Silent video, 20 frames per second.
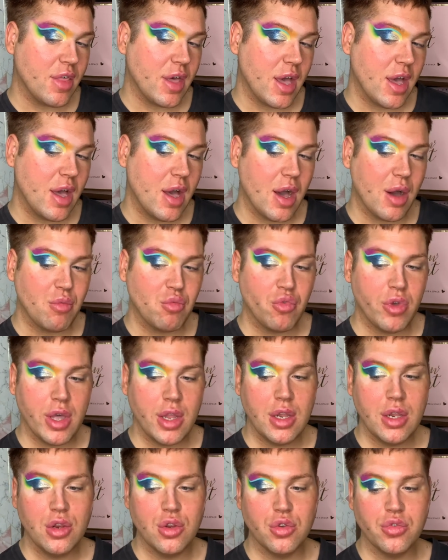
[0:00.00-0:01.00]
I'm
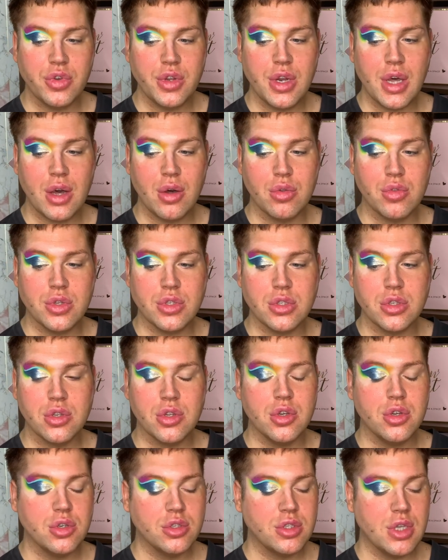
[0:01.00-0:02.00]
really loving how this
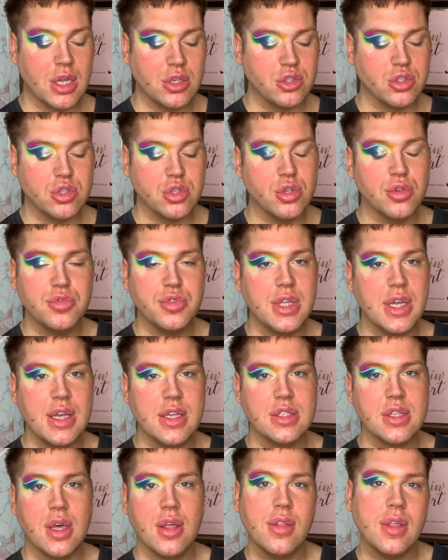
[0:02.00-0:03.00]
looks. I just love
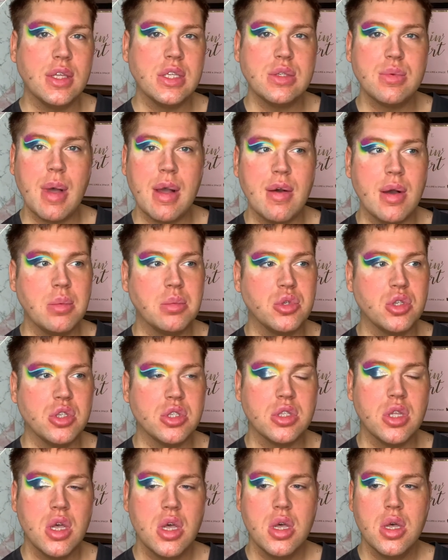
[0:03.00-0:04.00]
days like this where I'm
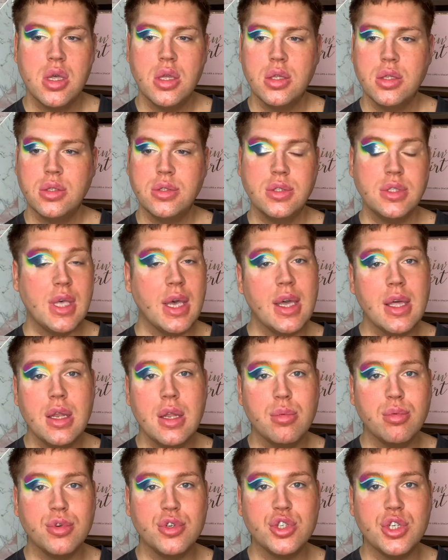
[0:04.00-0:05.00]
just taking
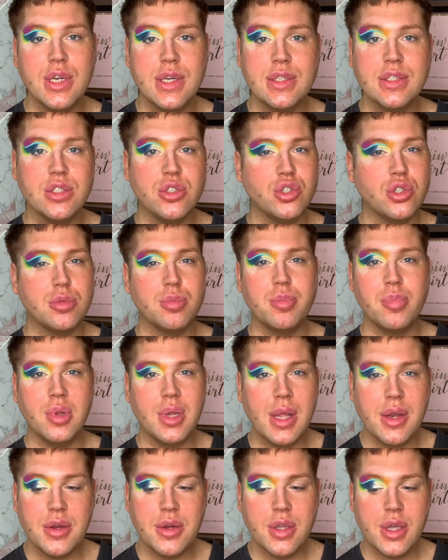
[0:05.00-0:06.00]
the brushes and just
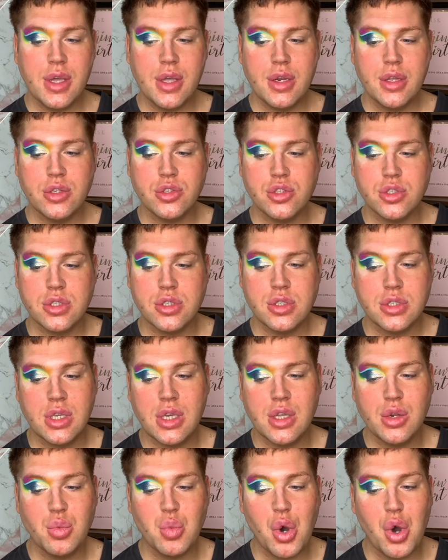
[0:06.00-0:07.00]
blending and just
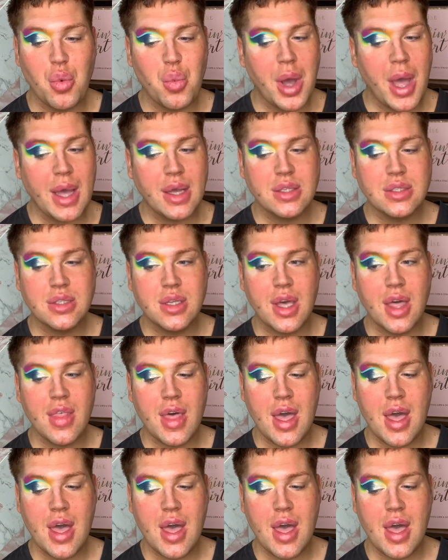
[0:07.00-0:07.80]
seeing what works together.